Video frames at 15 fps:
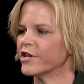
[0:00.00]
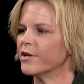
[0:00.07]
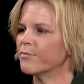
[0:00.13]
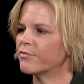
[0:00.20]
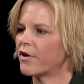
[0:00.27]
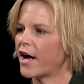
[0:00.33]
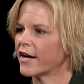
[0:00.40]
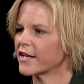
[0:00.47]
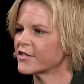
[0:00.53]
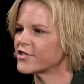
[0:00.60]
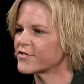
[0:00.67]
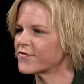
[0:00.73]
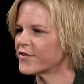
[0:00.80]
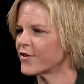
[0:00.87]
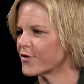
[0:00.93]
to product,
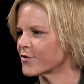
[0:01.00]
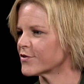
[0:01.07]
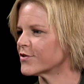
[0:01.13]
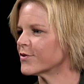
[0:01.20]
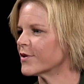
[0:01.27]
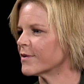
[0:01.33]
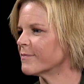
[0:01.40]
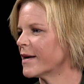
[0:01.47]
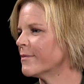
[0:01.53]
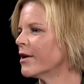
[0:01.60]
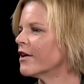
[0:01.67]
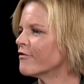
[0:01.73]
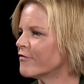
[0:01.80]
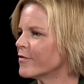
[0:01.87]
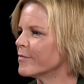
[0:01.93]
just for those who are
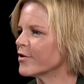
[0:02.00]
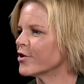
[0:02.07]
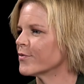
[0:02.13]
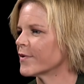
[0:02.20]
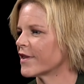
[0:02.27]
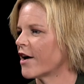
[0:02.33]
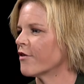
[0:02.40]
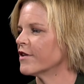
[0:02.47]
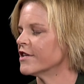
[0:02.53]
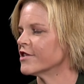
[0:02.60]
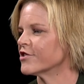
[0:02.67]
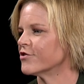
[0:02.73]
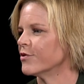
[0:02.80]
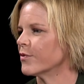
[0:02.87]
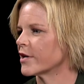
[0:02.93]
maybe unfamiliar with how the
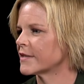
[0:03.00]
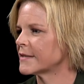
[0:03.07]
industry works?